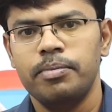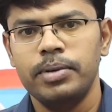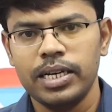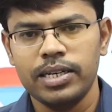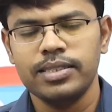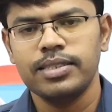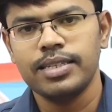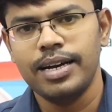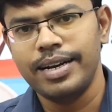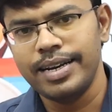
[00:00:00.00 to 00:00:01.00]

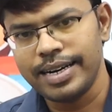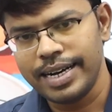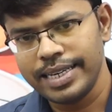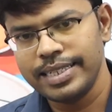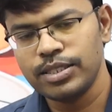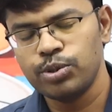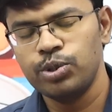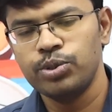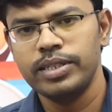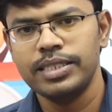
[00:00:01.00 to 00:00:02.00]
Because under high risk
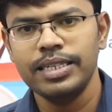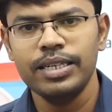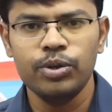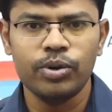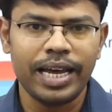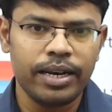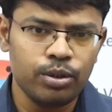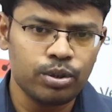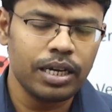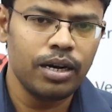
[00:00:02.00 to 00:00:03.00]
situation, you can
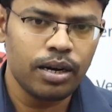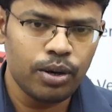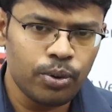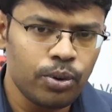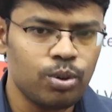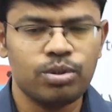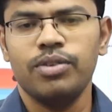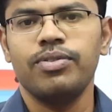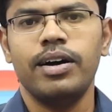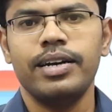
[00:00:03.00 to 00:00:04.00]
use a low dose
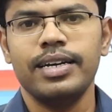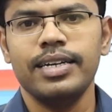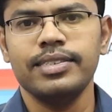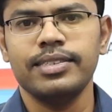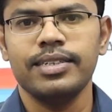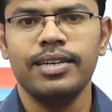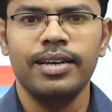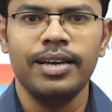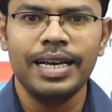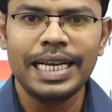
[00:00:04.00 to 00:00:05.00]
of contrast,
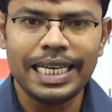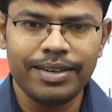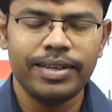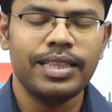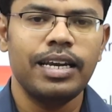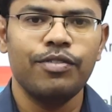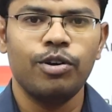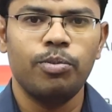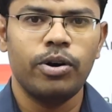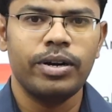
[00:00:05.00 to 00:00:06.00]
giving the
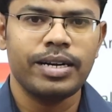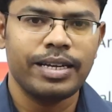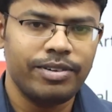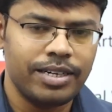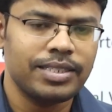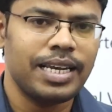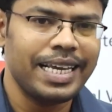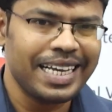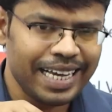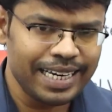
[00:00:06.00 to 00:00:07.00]
nephroprotective drugs
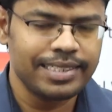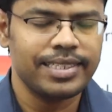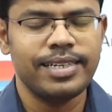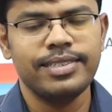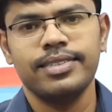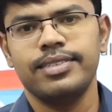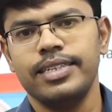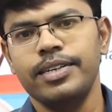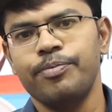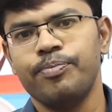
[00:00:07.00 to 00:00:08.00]
like
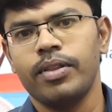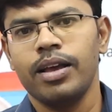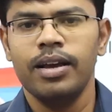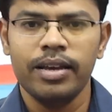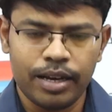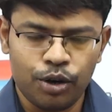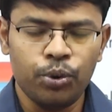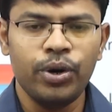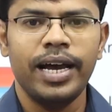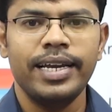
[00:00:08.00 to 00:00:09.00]
N-acetylcysteine, a
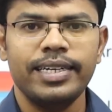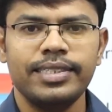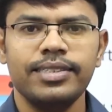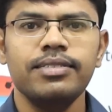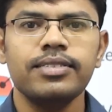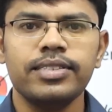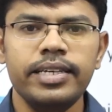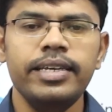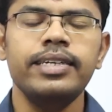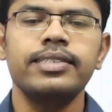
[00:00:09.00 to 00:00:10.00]
good hydration.
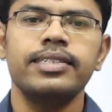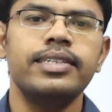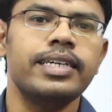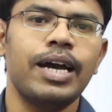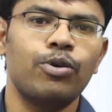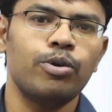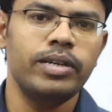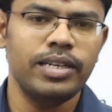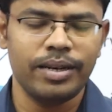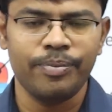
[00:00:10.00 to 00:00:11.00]
CECT have to
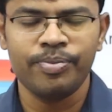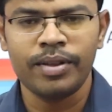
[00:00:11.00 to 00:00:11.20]
be done.